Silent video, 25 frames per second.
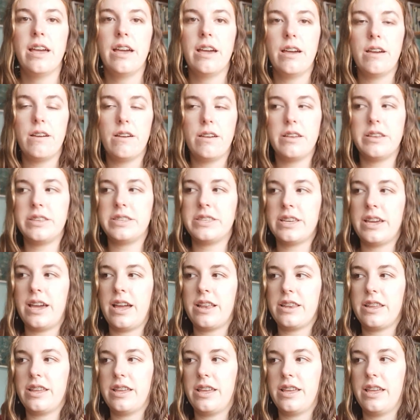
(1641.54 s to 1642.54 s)
is that
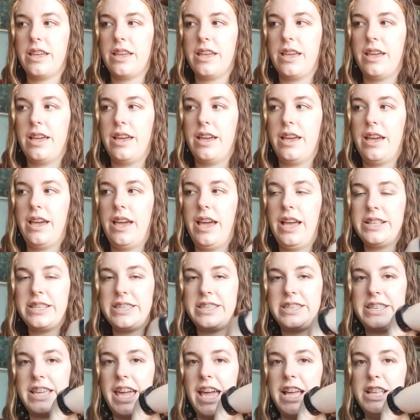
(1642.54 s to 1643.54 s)
it
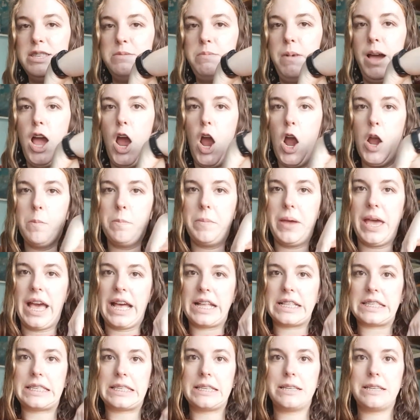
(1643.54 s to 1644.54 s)
stains my armpits.